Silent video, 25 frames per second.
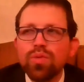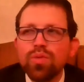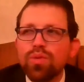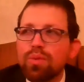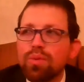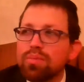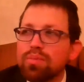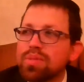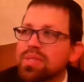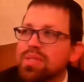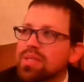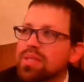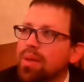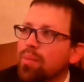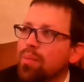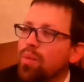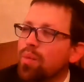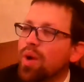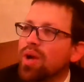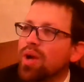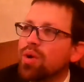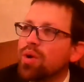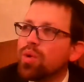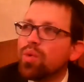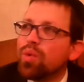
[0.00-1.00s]
from
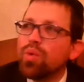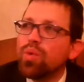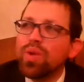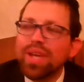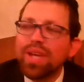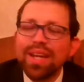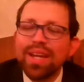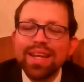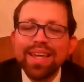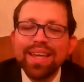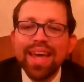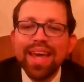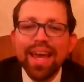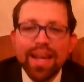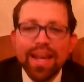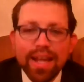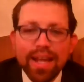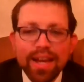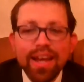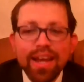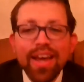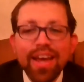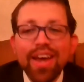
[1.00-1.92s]
someone who can get it.